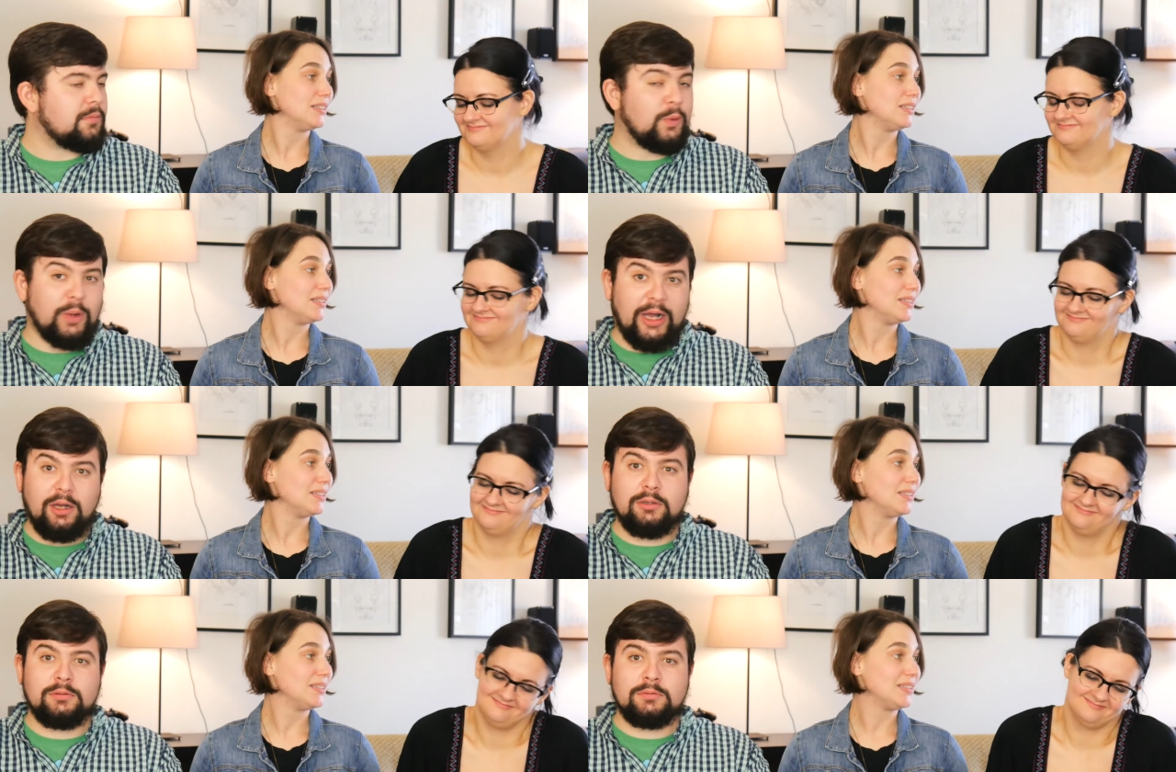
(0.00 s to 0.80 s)

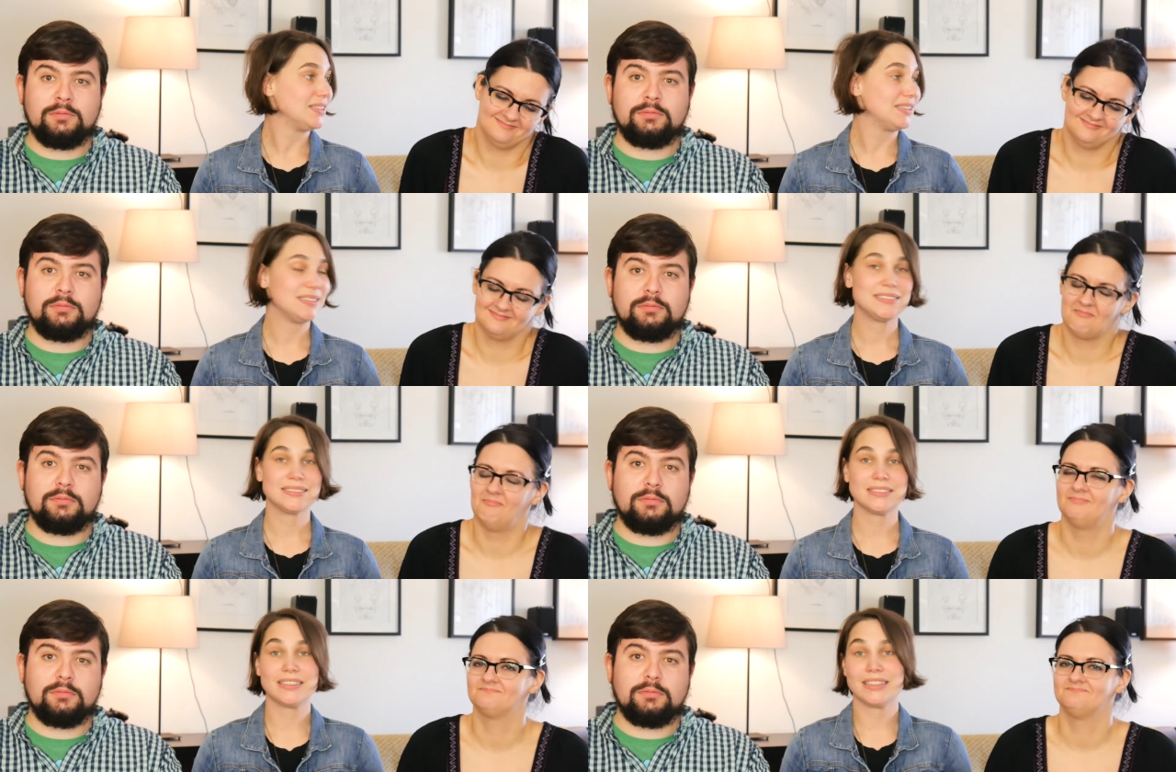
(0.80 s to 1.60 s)
Speaker 1: Wow.
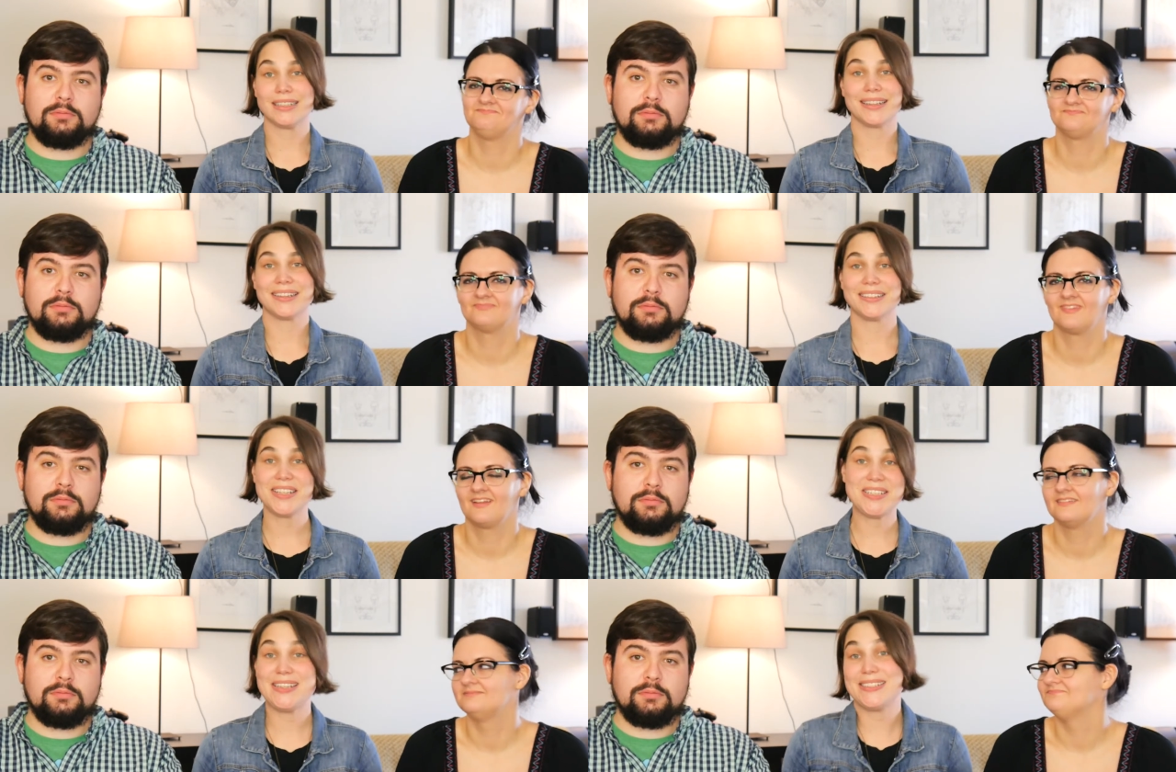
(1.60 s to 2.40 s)
Speaker 2: The
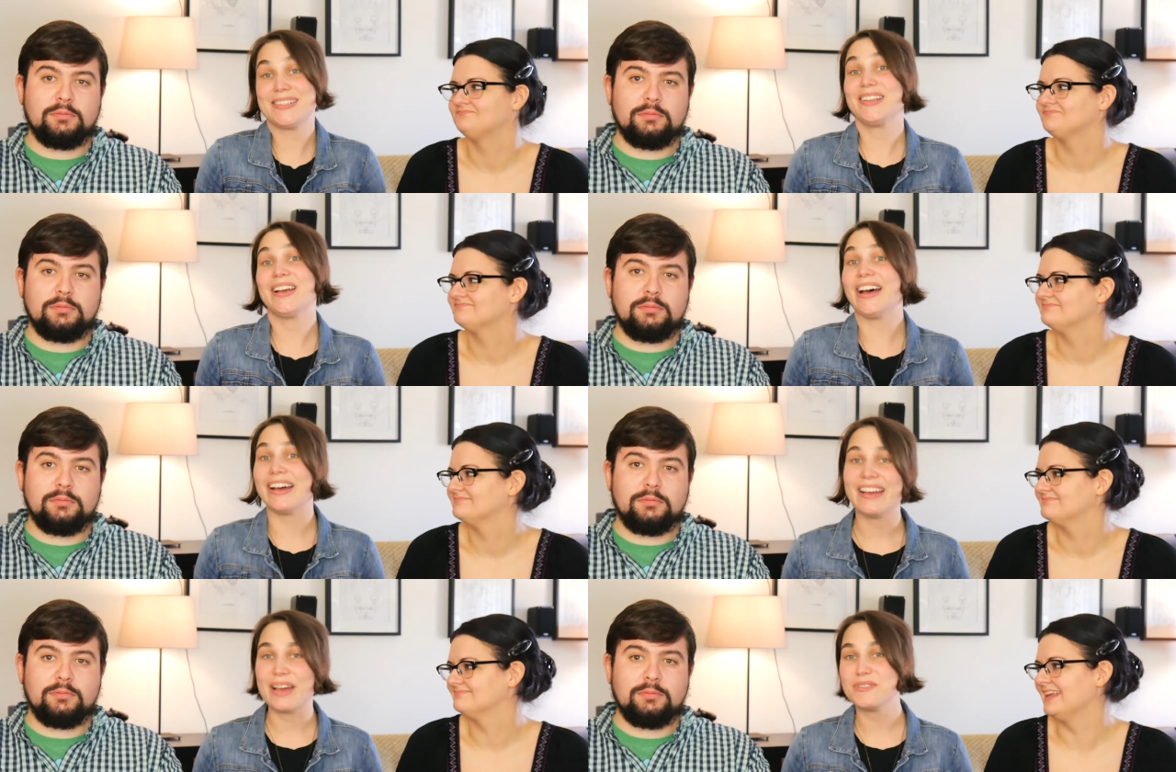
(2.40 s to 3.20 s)
taste is, ugh.
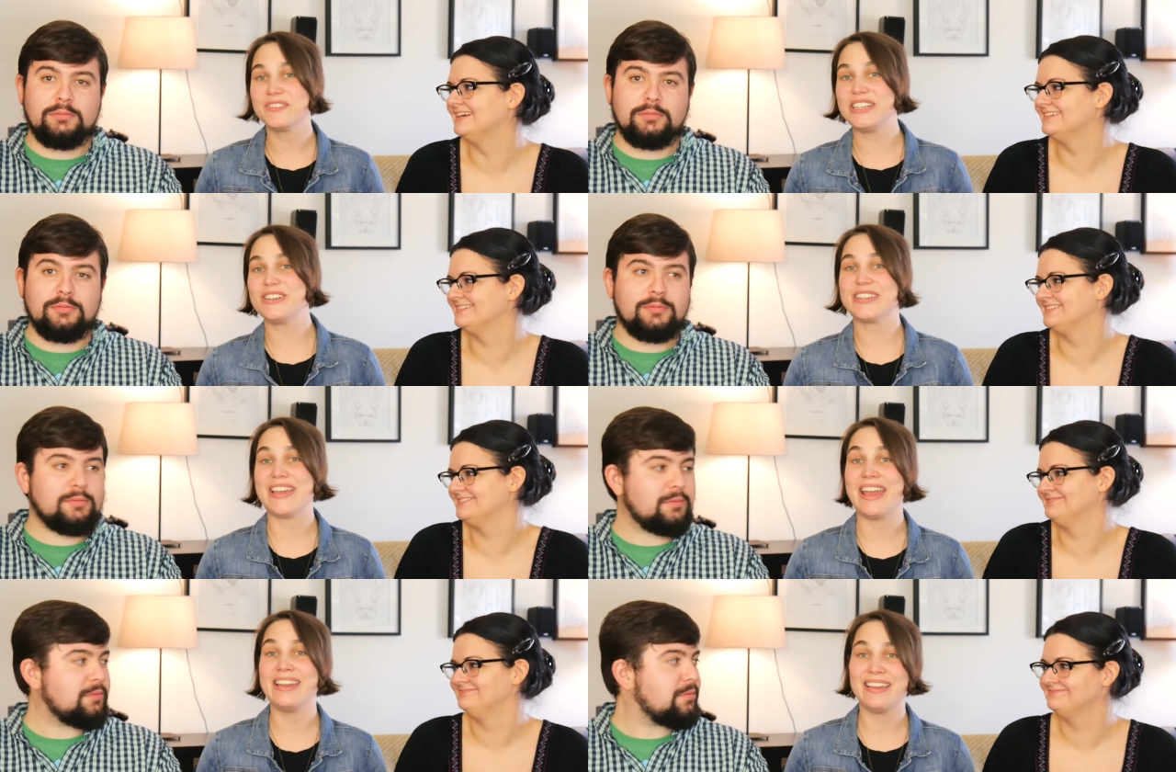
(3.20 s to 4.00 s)
I'm over here
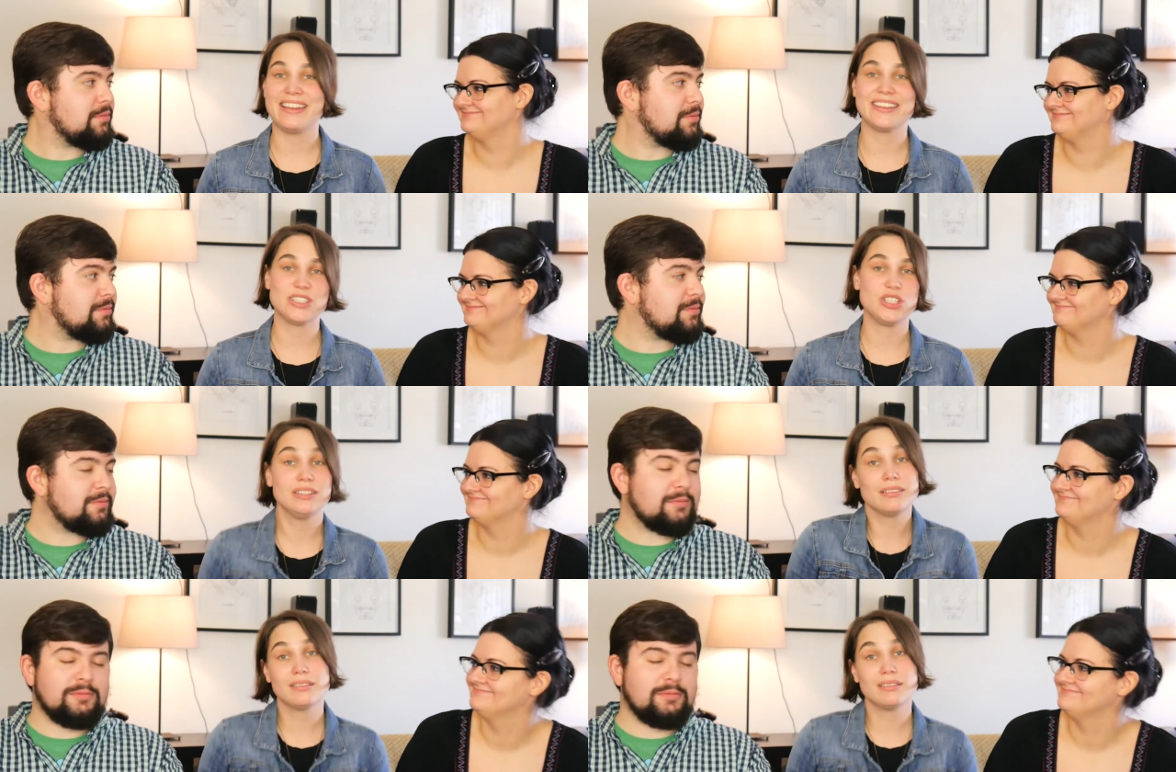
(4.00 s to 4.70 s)
gagging and